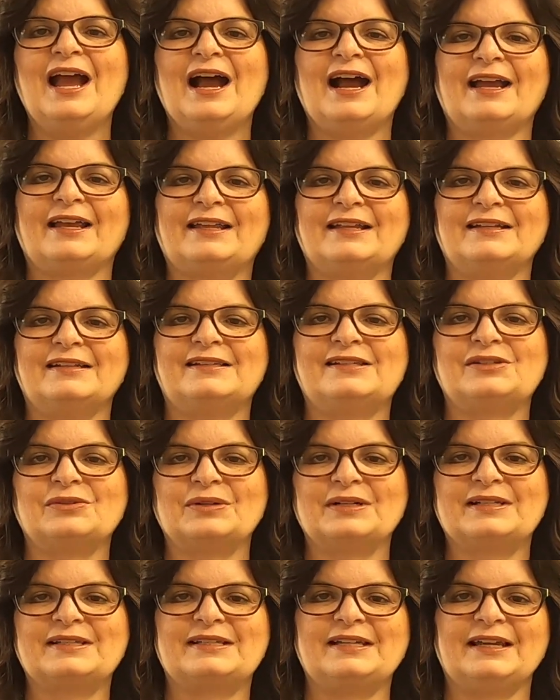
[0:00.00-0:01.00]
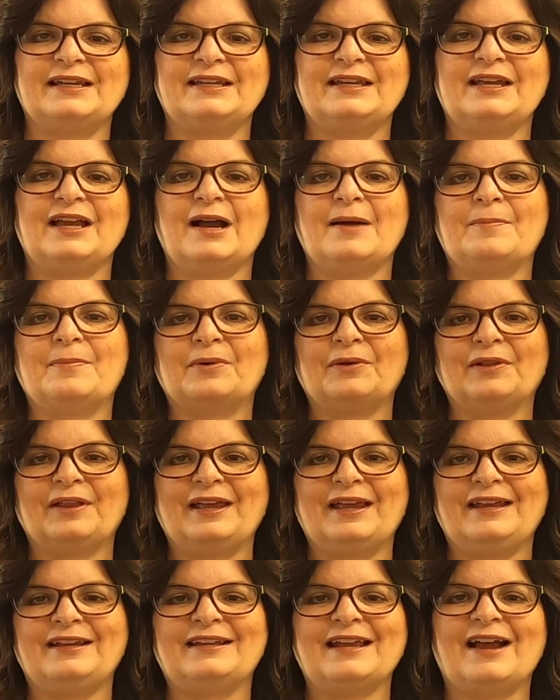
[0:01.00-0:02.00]
I can store it standing up or
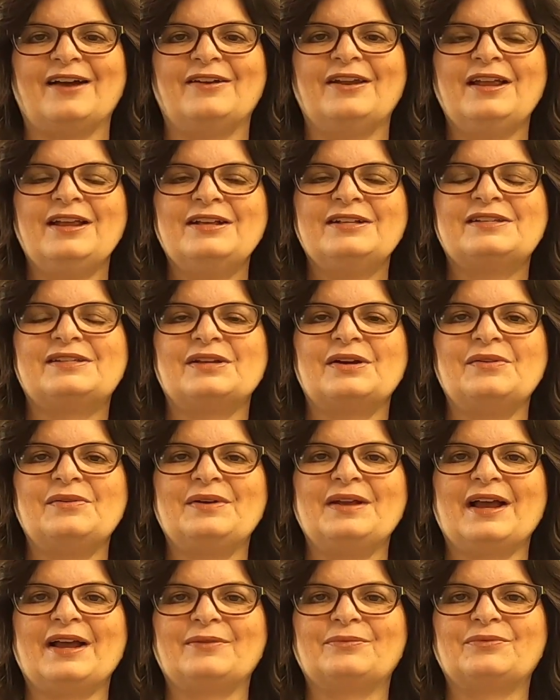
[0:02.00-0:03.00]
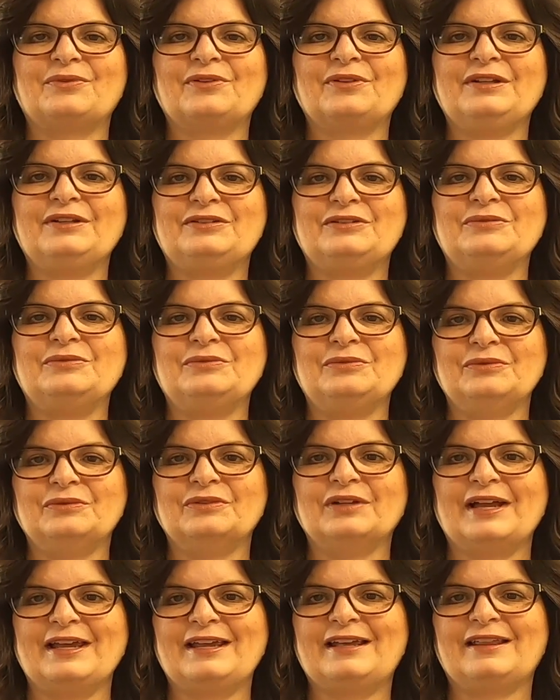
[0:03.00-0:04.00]
laying down. So I really do
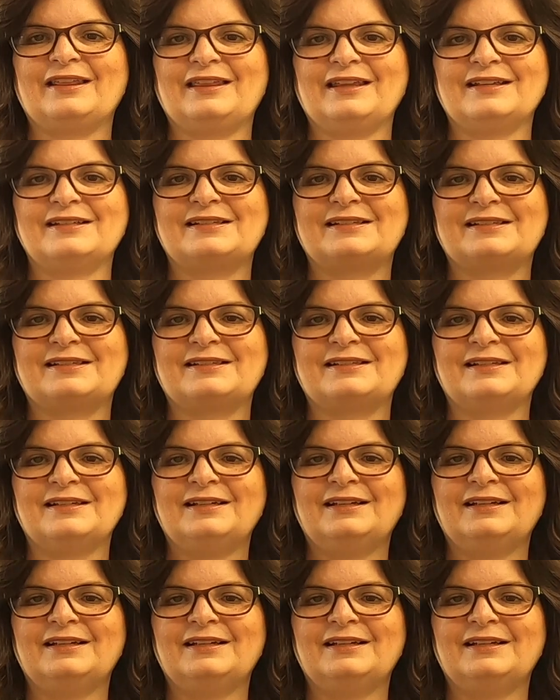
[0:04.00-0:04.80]
like this